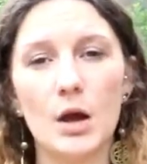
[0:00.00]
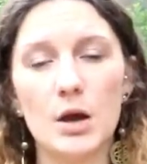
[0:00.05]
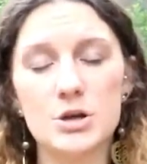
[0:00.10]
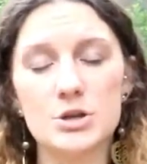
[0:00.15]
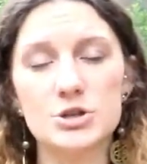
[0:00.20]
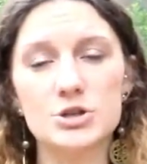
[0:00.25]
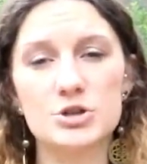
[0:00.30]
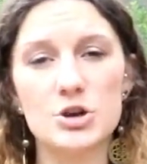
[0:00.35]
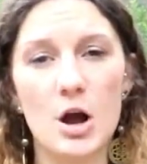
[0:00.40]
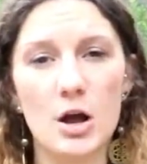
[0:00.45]

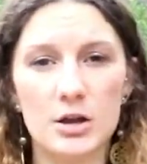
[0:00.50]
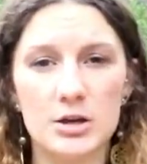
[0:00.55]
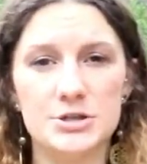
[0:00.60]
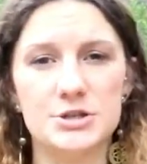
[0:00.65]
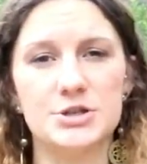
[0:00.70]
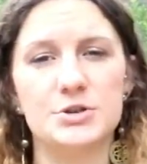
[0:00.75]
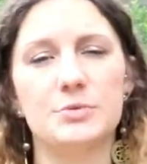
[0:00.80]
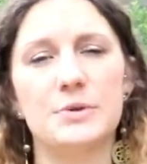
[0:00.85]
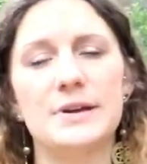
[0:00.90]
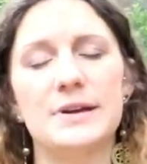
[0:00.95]

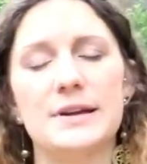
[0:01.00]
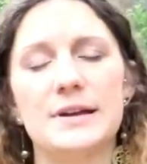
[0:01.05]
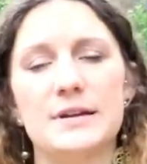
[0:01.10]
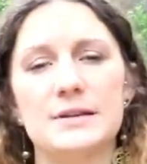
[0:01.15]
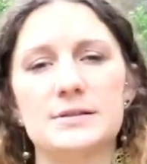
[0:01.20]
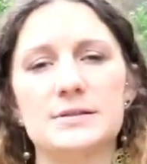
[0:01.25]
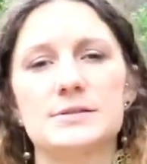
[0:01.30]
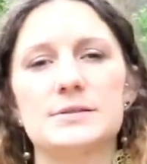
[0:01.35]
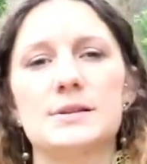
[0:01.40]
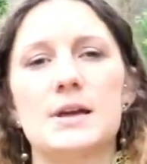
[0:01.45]
astrology
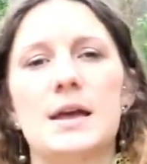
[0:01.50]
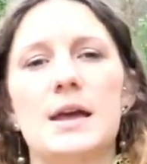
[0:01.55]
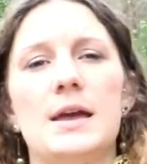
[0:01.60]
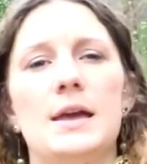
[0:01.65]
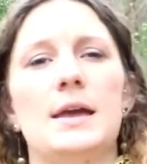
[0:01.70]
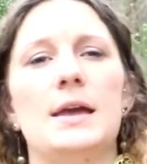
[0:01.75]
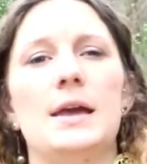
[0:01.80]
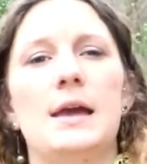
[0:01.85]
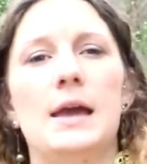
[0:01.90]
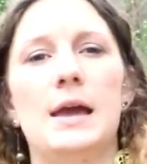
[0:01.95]
readings,
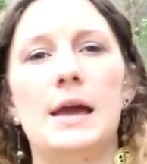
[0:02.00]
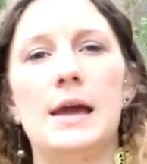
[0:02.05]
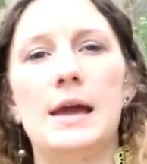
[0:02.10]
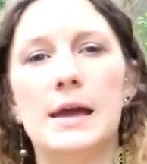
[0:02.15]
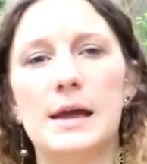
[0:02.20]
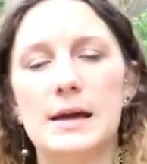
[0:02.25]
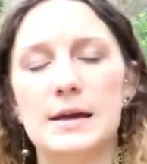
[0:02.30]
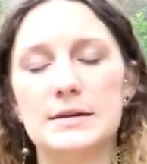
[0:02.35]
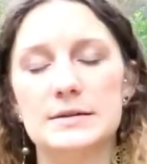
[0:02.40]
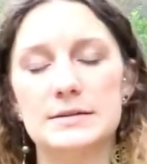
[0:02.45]

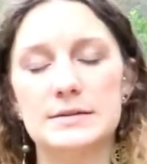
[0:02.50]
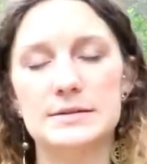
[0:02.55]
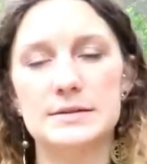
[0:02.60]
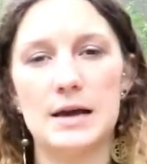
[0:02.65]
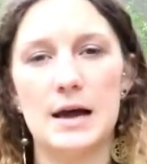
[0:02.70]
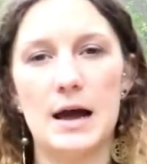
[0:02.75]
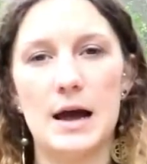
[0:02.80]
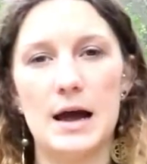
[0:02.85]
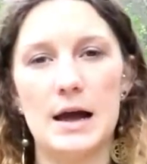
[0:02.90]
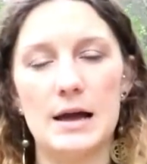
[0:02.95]
and
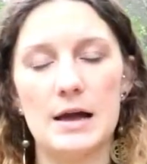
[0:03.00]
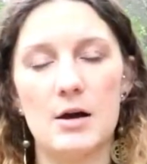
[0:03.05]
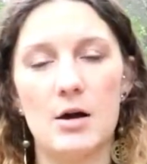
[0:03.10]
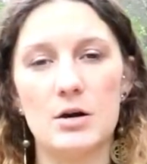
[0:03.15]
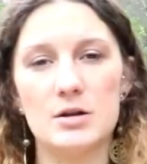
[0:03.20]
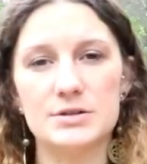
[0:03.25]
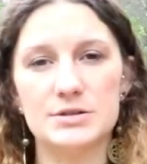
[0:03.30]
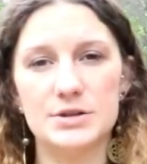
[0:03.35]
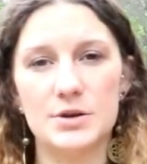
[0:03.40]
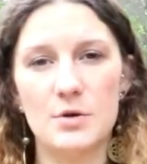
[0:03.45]
I
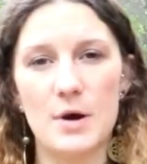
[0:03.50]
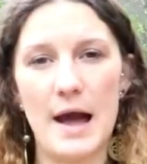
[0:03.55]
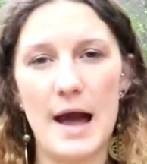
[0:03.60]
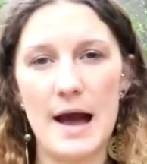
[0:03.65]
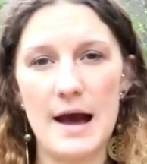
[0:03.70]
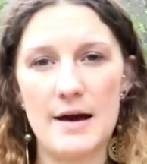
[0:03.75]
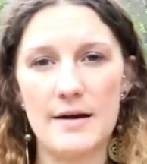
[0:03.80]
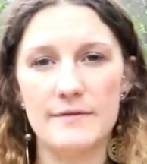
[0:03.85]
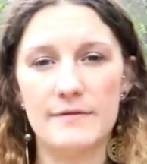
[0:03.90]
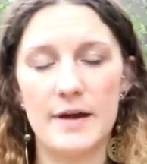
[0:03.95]
also
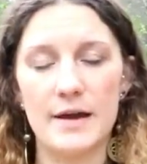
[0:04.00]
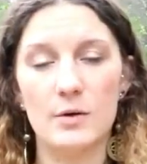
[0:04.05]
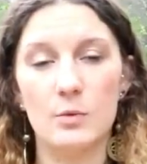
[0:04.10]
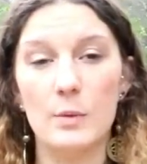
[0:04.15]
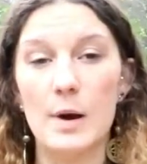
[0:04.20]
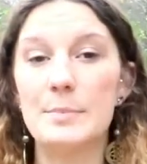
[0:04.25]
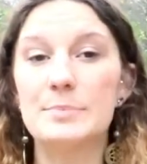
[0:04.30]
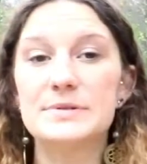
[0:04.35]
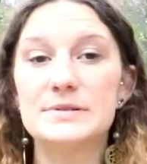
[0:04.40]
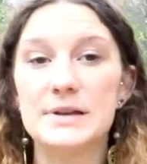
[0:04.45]
have a
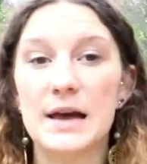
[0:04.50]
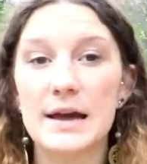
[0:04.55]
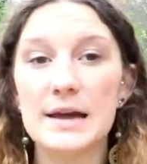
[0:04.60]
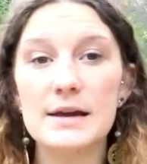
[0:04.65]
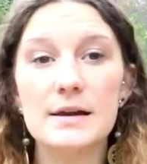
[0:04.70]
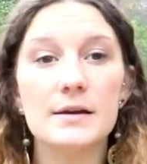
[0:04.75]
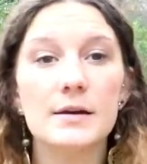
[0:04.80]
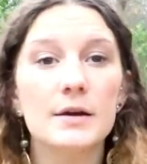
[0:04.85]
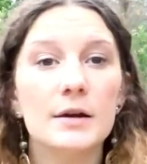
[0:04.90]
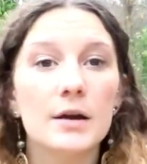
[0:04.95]

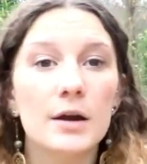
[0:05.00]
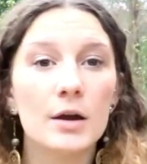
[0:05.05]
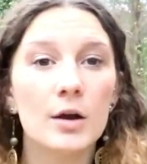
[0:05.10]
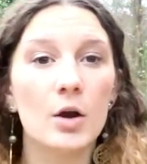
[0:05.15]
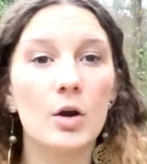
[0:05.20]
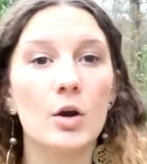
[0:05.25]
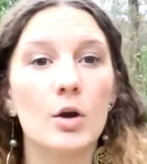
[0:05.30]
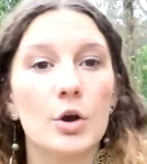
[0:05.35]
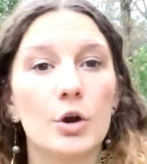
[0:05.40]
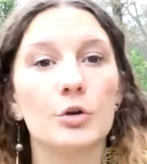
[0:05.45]
website,
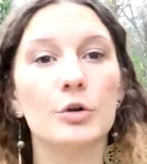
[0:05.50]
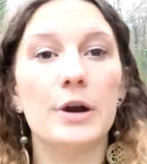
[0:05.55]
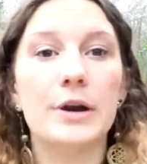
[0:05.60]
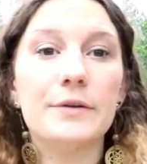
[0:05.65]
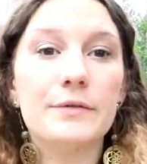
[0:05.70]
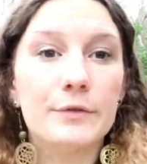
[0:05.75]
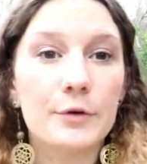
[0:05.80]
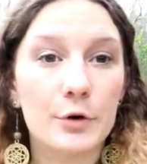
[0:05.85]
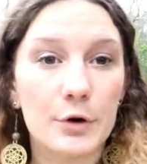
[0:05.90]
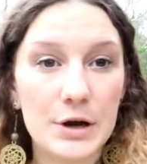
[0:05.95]

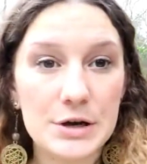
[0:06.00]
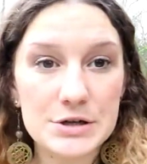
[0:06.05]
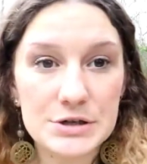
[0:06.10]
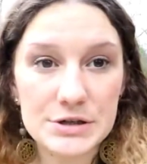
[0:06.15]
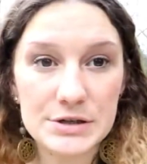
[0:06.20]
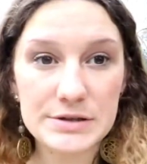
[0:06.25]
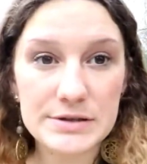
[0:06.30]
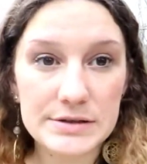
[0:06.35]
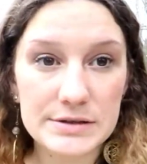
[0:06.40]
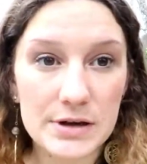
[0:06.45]

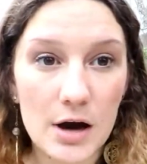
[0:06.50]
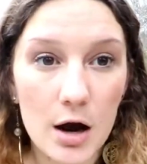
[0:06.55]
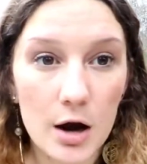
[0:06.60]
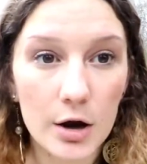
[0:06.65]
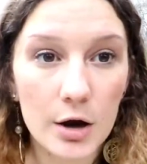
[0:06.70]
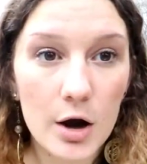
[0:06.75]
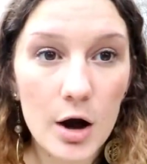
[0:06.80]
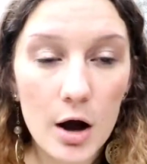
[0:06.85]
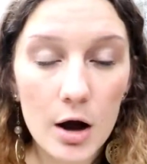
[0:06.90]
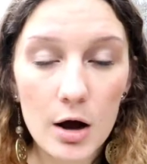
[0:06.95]

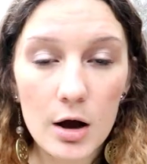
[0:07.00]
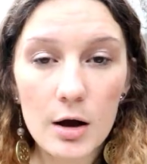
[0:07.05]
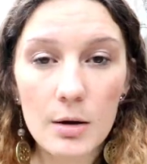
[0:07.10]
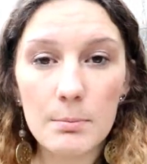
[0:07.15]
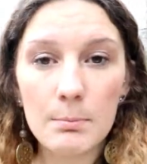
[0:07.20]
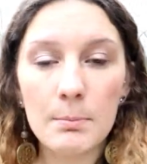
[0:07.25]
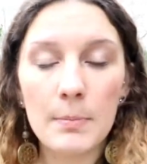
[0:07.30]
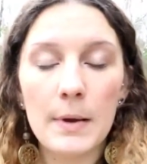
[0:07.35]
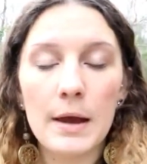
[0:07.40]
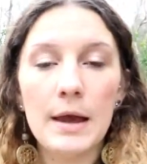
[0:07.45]

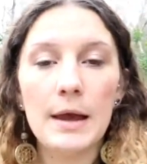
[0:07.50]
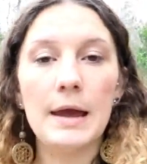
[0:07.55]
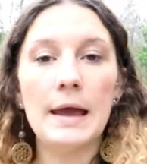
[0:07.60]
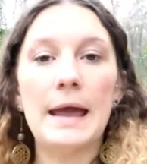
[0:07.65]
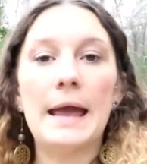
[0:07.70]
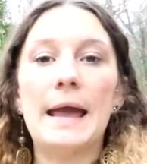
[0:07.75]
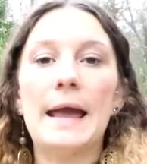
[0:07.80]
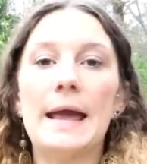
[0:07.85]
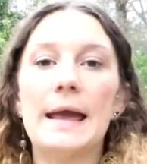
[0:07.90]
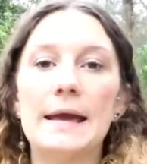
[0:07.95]
creativecreations.com,
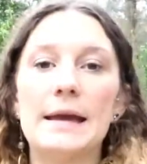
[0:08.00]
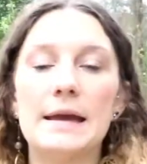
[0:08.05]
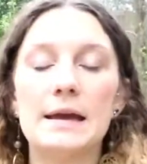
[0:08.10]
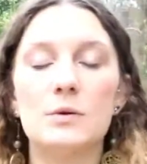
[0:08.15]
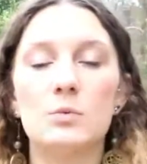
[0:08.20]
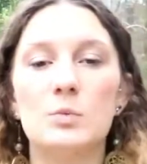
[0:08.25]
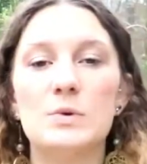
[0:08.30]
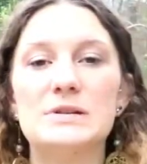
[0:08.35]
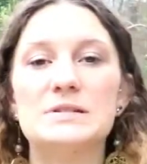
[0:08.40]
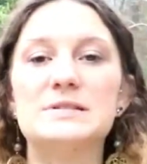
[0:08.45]

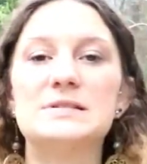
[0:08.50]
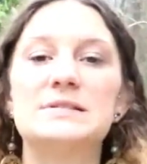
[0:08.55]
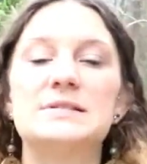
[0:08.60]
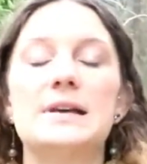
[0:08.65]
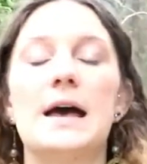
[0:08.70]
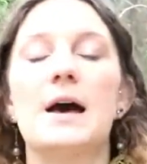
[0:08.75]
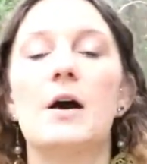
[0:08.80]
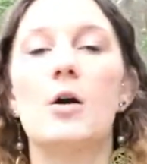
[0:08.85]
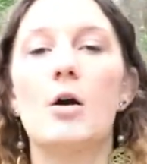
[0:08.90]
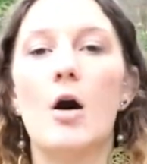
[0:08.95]
and we
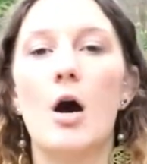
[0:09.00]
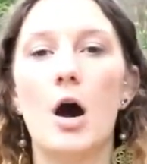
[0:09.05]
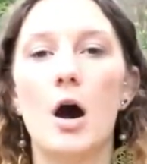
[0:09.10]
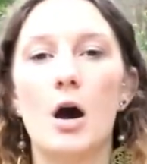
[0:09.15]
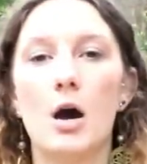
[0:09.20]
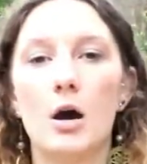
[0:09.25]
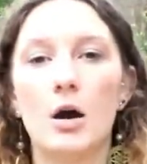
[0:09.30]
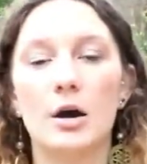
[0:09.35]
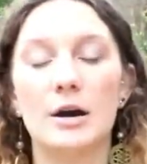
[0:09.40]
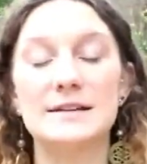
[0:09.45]
sell
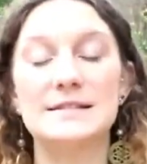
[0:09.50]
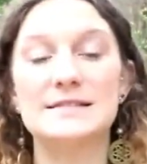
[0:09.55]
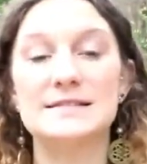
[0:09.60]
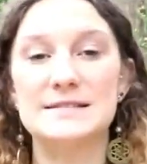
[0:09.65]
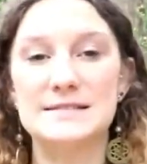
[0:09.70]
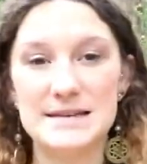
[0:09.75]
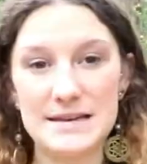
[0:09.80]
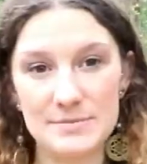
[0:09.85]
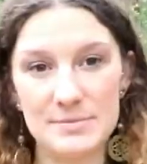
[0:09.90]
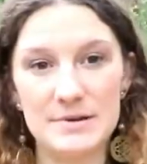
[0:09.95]
our
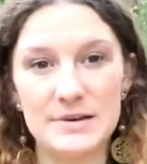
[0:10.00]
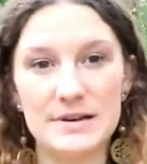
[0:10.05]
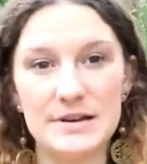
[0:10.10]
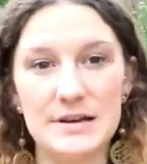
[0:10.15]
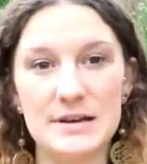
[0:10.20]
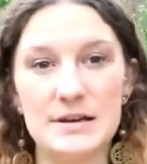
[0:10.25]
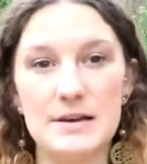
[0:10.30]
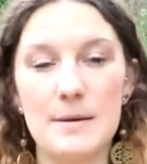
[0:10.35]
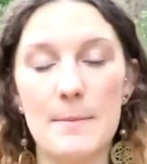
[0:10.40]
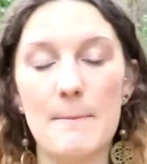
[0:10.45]

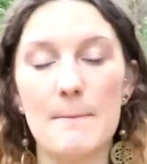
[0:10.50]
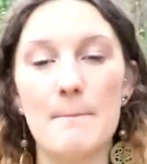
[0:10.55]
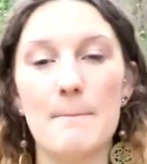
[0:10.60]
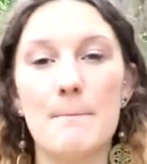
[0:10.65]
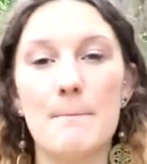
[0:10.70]
CBD